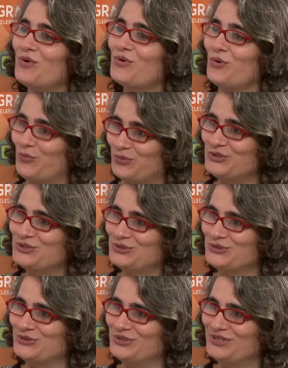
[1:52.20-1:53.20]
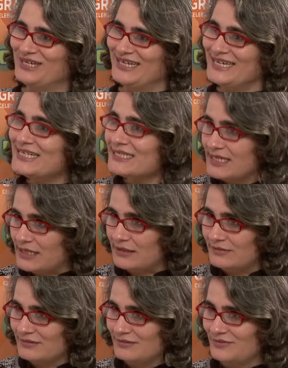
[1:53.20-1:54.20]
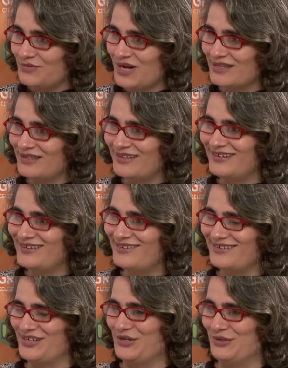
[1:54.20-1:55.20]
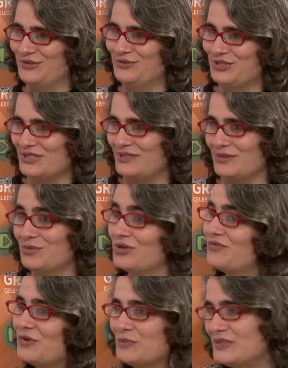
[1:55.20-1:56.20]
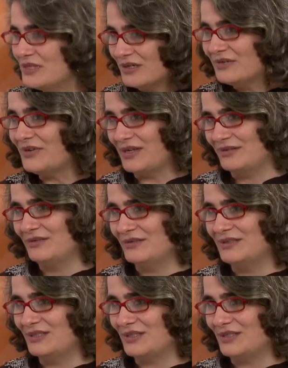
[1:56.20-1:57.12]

open to listening rather than just sort of observing. So